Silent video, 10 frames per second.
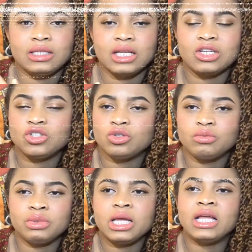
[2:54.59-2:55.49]
There
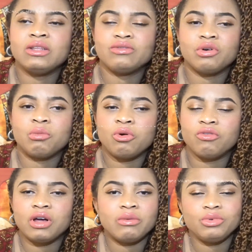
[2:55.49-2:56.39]
shouldn't be any form
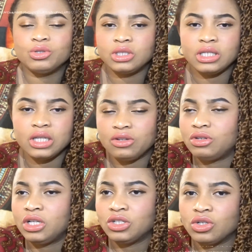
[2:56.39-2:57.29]
of abuse in a
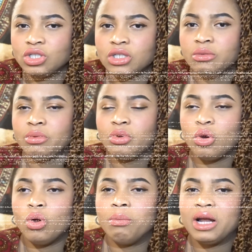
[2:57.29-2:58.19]
relationship
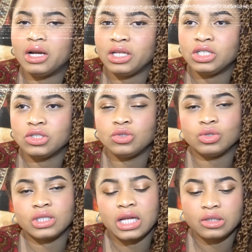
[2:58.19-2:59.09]
or marriage to
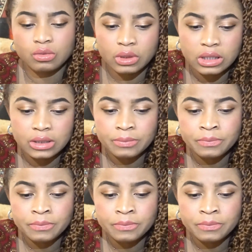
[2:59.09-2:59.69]
start with.